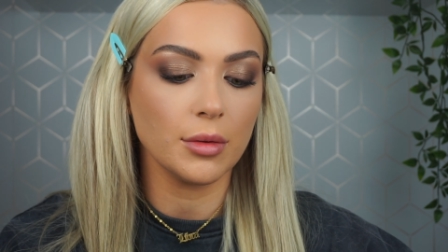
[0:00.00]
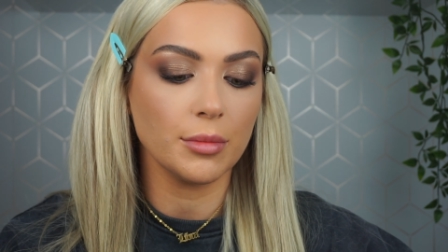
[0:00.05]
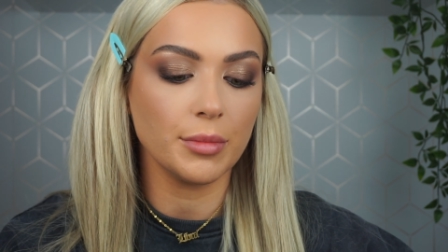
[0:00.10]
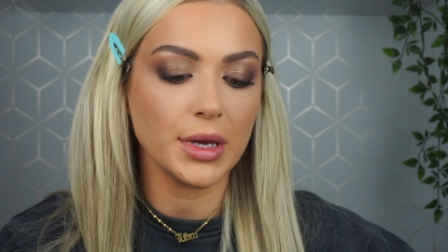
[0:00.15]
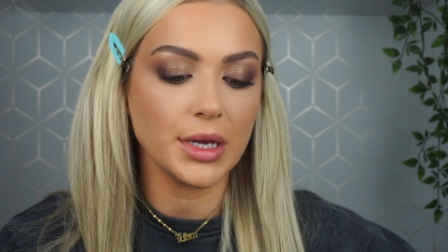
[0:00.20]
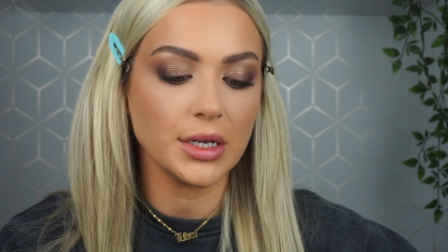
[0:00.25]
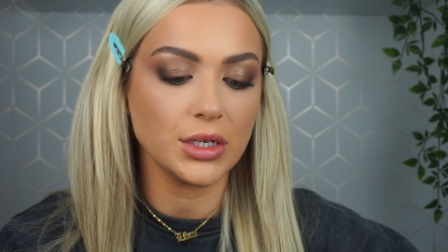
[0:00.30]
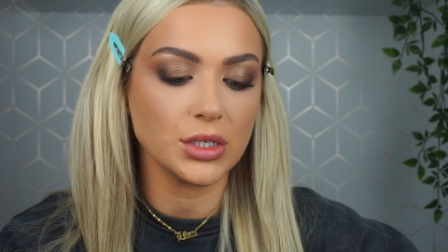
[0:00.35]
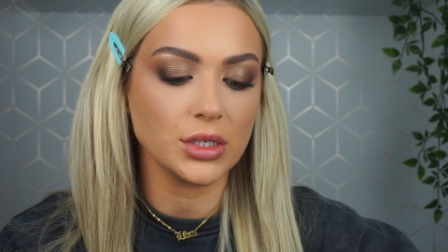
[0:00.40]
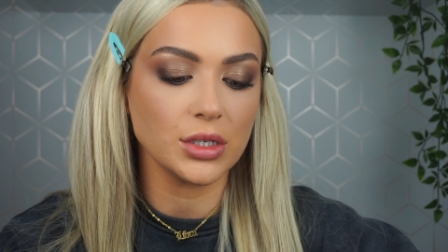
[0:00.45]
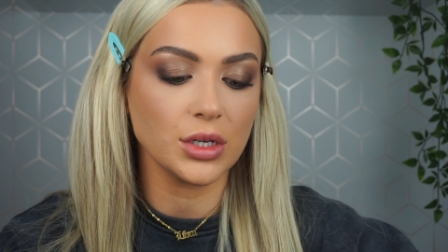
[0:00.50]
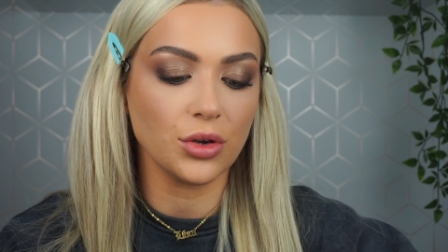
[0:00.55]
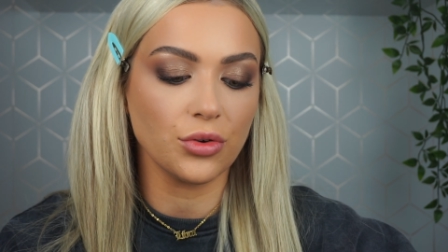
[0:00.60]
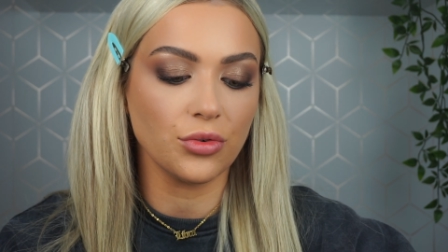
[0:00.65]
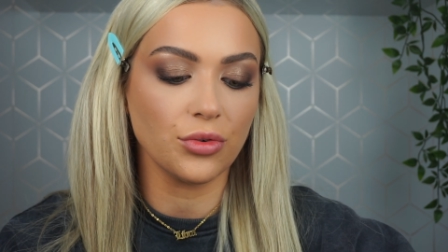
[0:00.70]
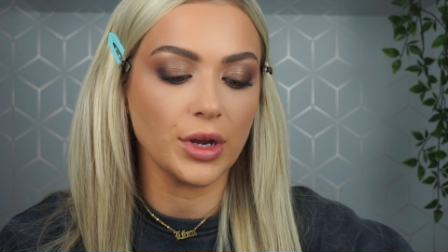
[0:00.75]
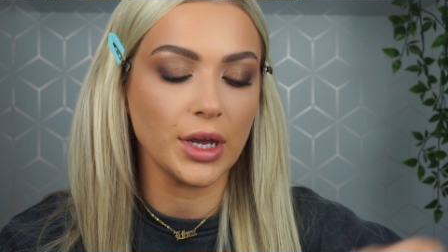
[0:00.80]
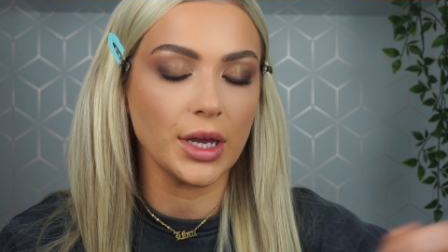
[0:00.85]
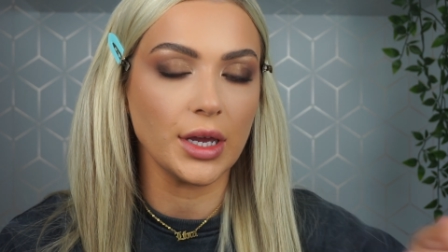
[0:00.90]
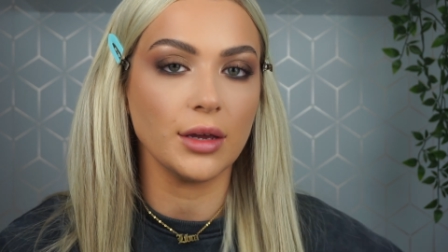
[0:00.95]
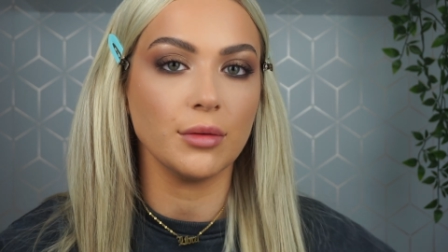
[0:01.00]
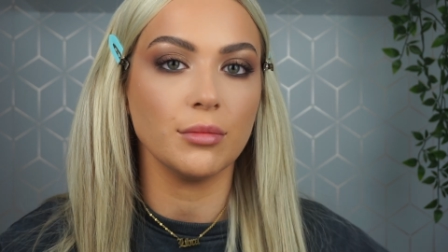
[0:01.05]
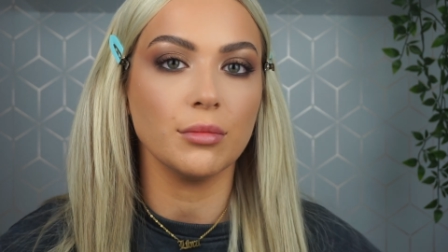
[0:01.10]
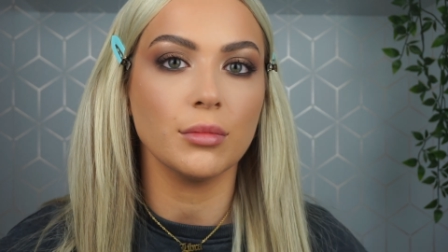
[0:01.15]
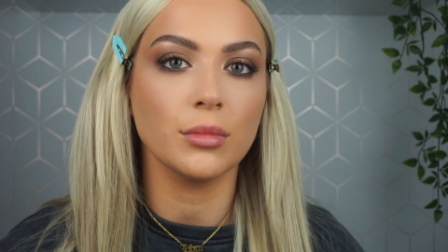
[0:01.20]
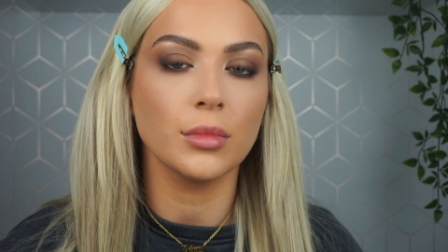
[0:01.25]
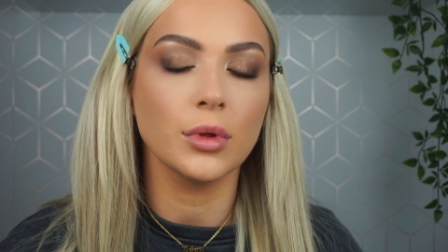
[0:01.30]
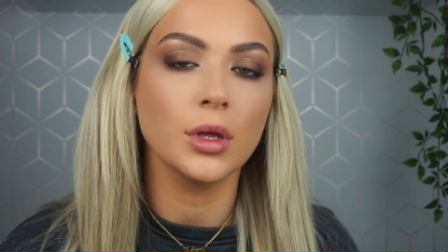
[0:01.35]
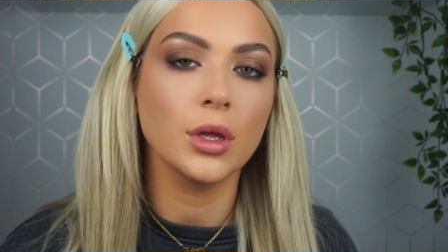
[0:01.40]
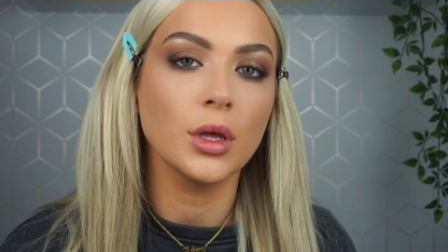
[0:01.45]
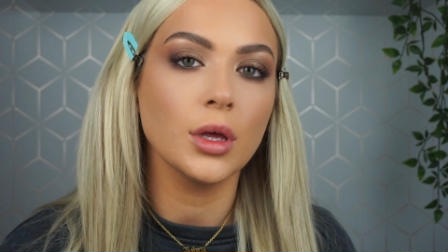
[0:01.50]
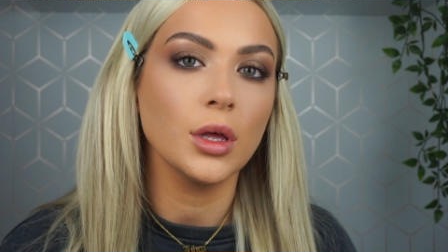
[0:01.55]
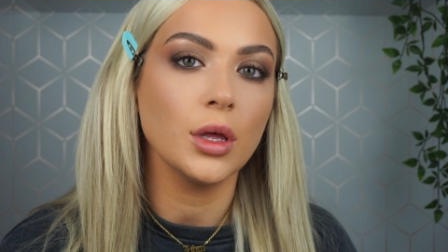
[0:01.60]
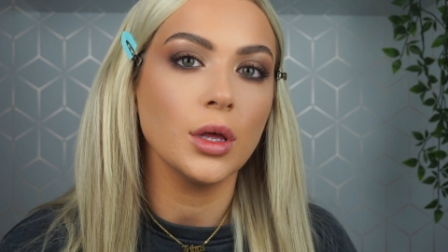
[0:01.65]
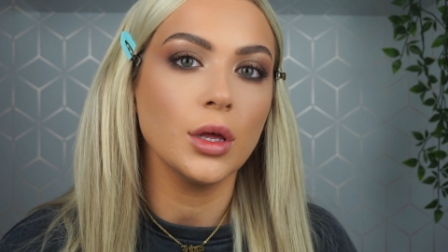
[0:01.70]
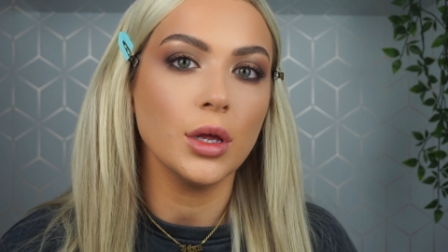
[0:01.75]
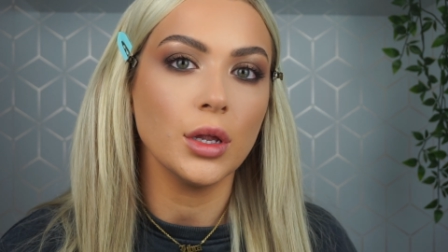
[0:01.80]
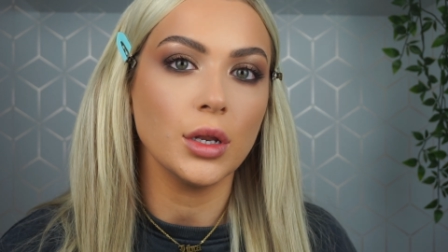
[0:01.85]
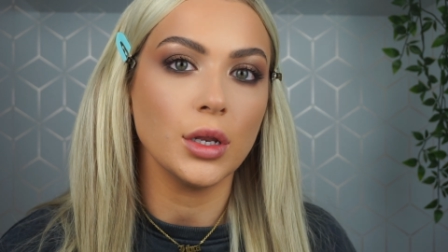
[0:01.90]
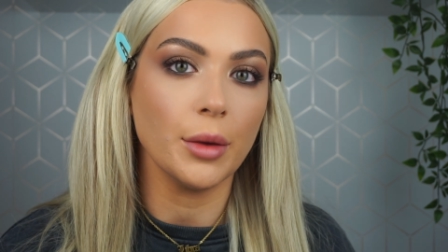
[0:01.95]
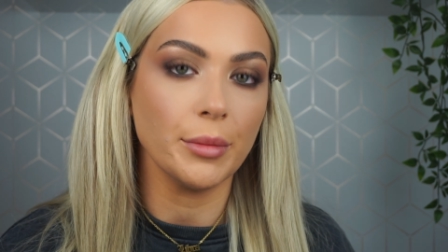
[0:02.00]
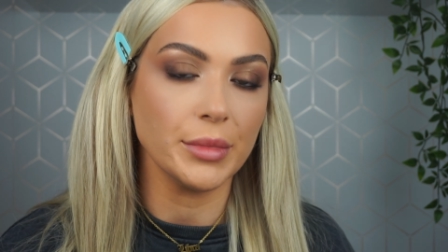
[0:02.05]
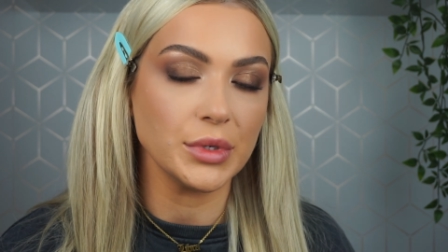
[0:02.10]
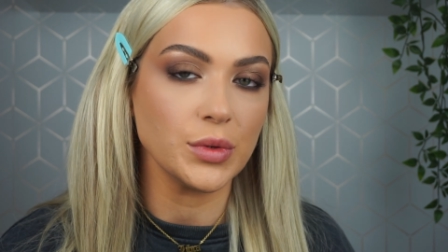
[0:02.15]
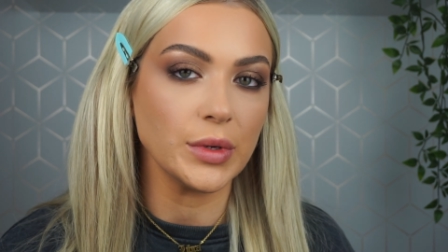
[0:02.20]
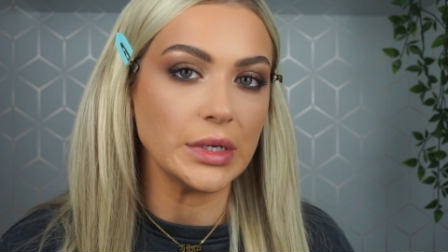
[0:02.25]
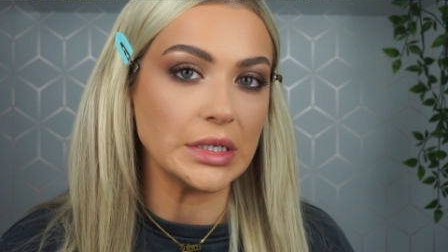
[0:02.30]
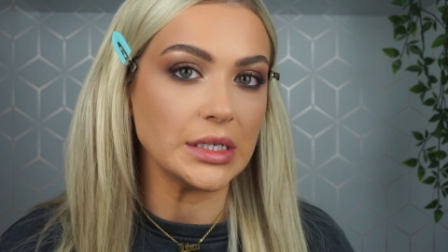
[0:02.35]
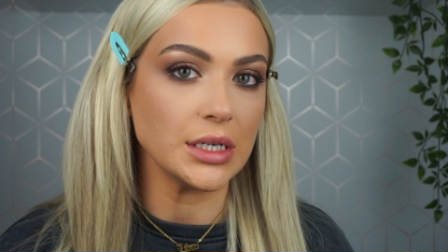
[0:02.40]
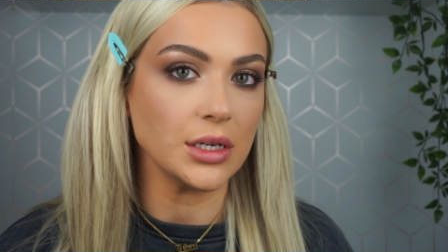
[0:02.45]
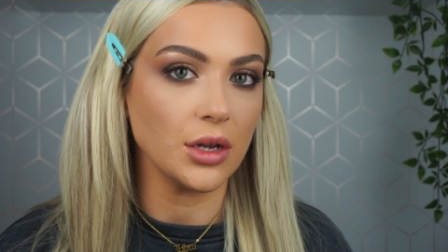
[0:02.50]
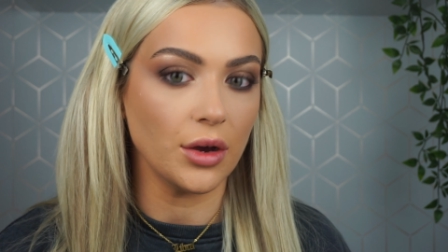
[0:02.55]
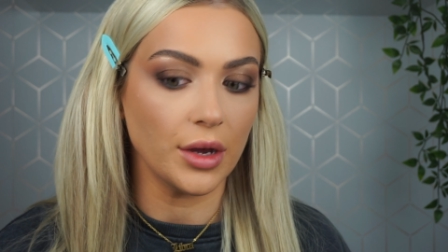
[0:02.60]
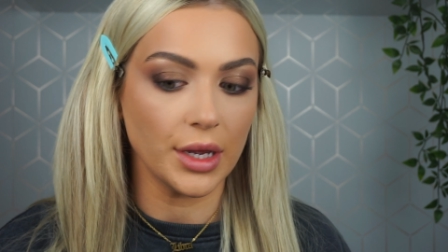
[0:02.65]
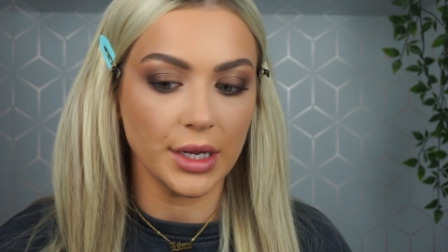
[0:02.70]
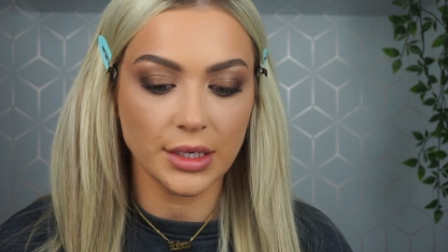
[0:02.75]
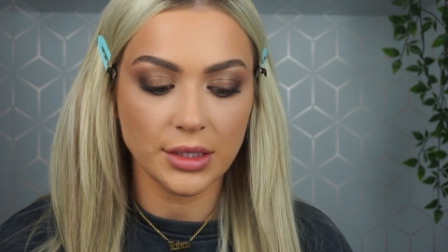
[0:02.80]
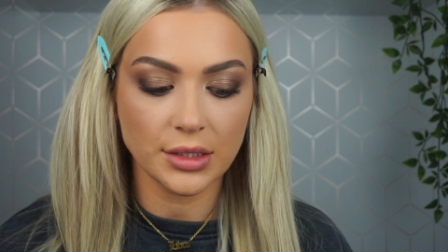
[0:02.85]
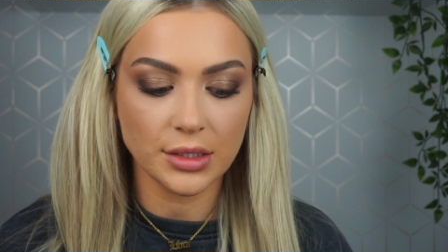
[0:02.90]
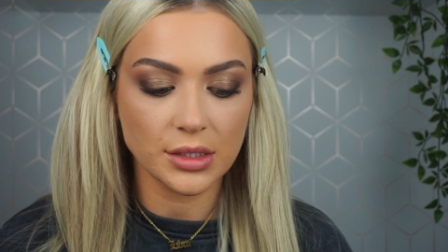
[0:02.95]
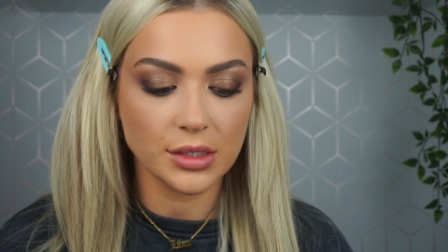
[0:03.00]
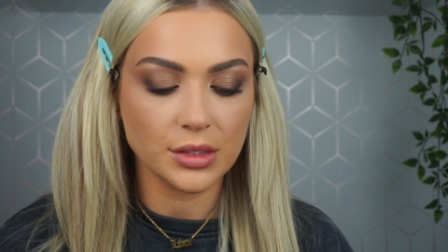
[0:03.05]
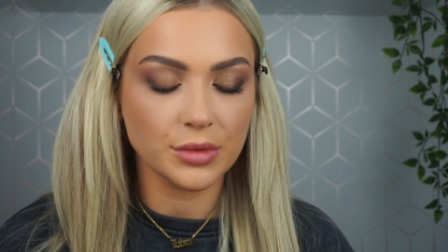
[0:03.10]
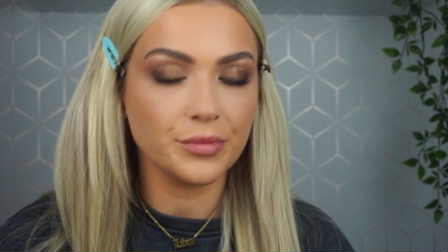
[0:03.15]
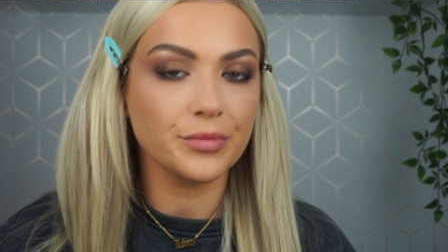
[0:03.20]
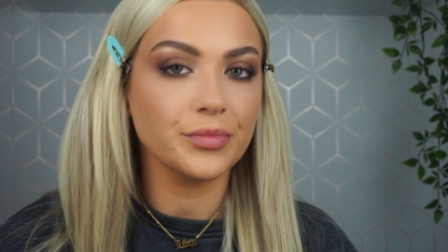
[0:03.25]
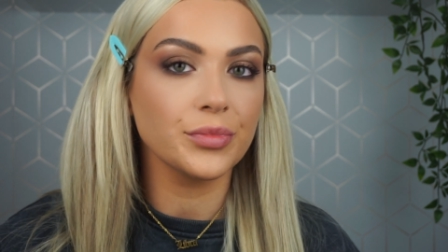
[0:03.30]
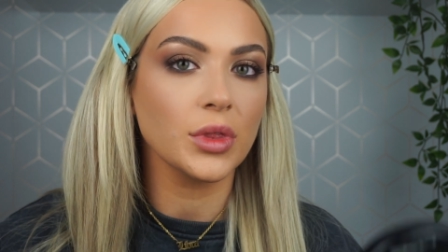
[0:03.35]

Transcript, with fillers: Peaches and Cream number 29s.